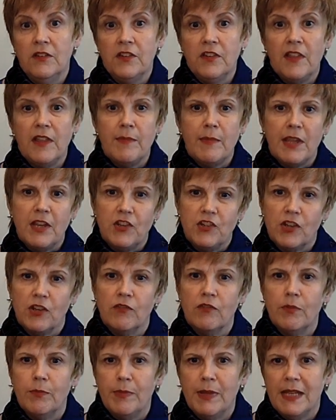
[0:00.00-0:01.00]
So they may
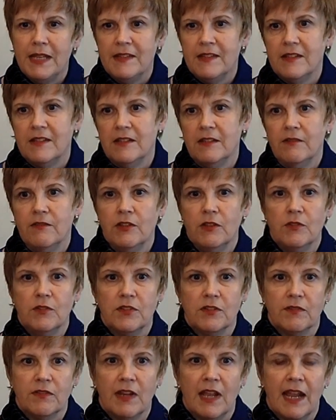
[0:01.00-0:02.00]
show repetitive
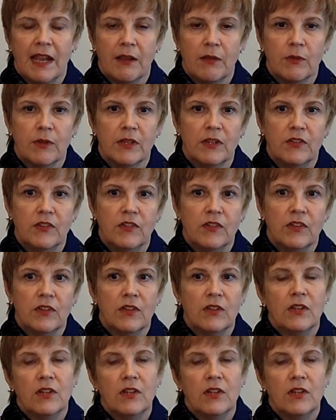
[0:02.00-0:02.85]
use of language